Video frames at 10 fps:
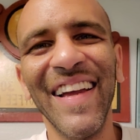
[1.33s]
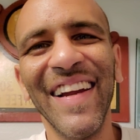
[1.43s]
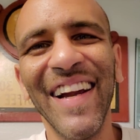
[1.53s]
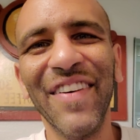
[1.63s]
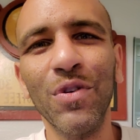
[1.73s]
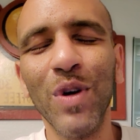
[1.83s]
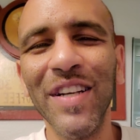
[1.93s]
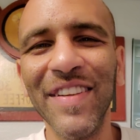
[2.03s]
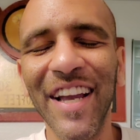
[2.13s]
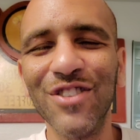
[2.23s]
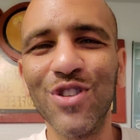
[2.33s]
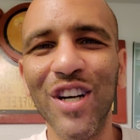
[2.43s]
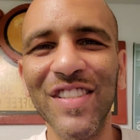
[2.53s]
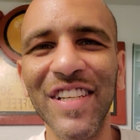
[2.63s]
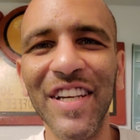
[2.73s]
Hey everyone, Andrew
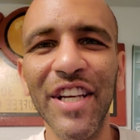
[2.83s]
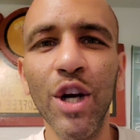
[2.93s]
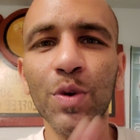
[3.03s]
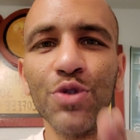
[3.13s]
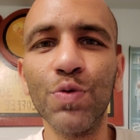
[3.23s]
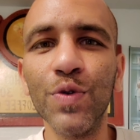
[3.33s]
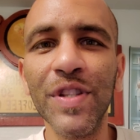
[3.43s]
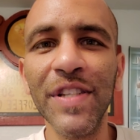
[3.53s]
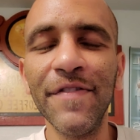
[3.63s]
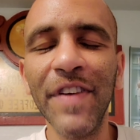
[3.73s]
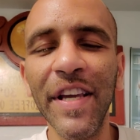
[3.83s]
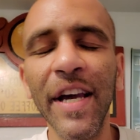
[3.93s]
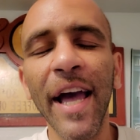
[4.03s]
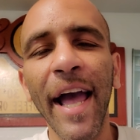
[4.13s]
Garcia here with Drew TV,